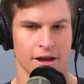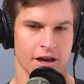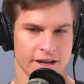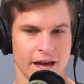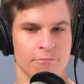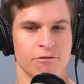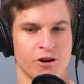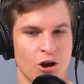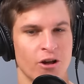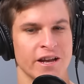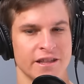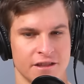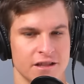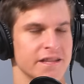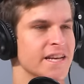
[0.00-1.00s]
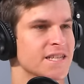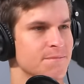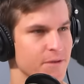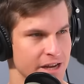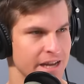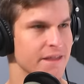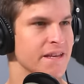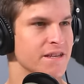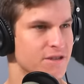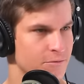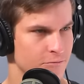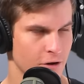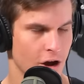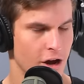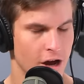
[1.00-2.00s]
again, we're calling it the list, but in these
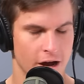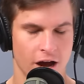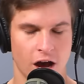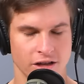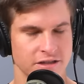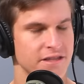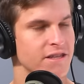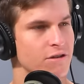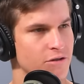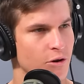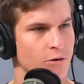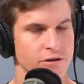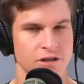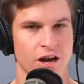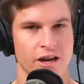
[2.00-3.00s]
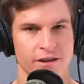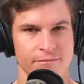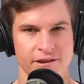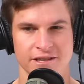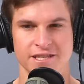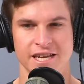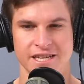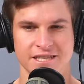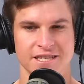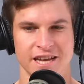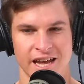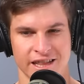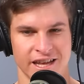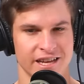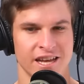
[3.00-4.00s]
uh, unsealed court documents, in
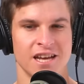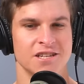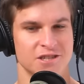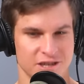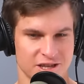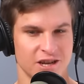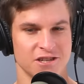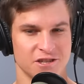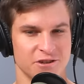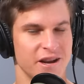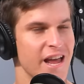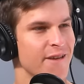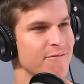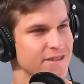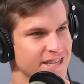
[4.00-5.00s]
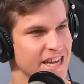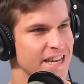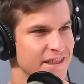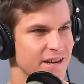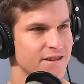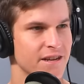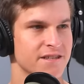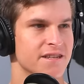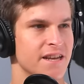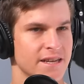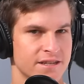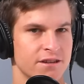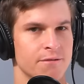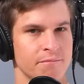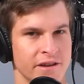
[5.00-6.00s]
saying like just because your name is in there doesn't
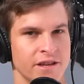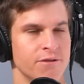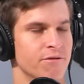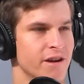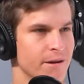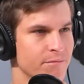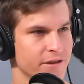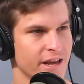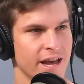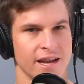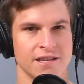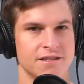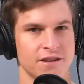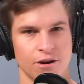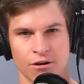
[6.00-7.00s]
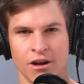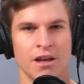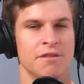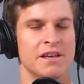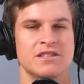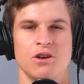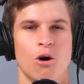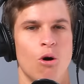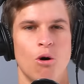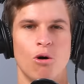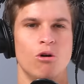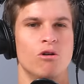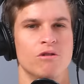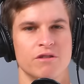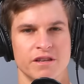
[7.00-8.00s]
necessarily mean you were implicated. So this
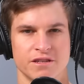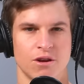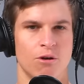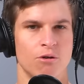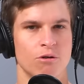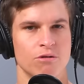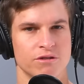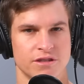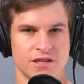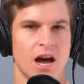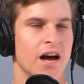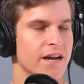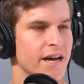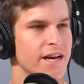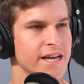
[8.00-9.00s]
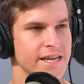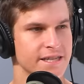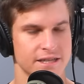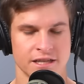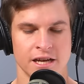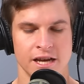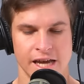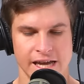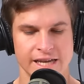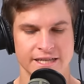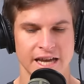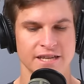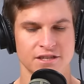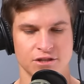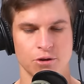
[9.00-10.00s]
whole this whole saga is is
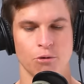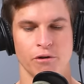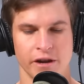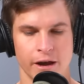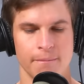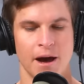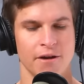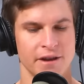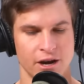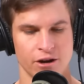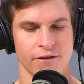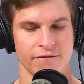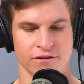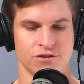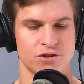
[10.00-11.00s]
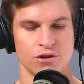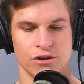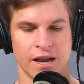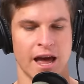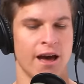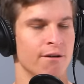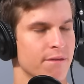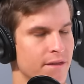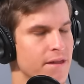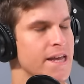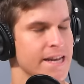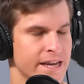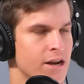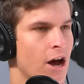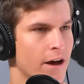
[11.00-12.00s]
a story about narrative control and how
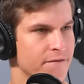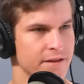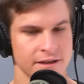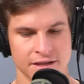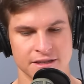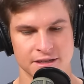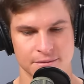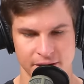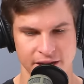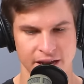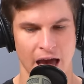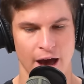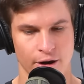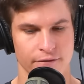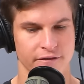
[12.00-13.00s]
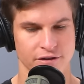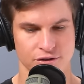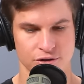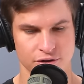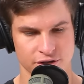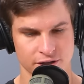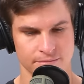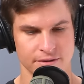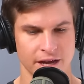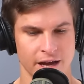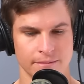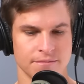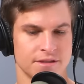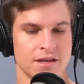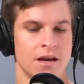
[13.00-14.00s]
it can often spin out of control
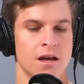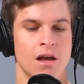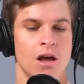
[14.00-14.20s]
sometimes